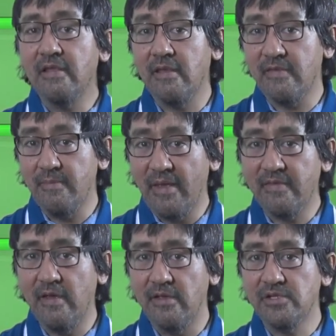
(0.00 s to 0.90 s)
this
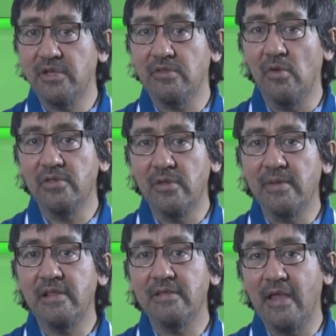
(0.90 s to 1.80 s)
message that
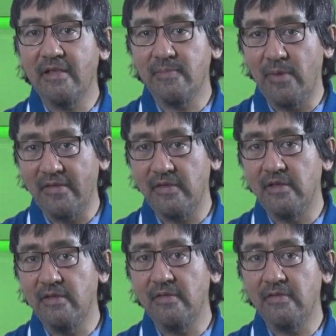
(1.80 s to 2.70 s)
ultimately takes
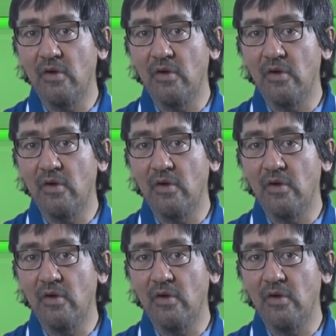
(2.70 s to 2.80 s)
precedence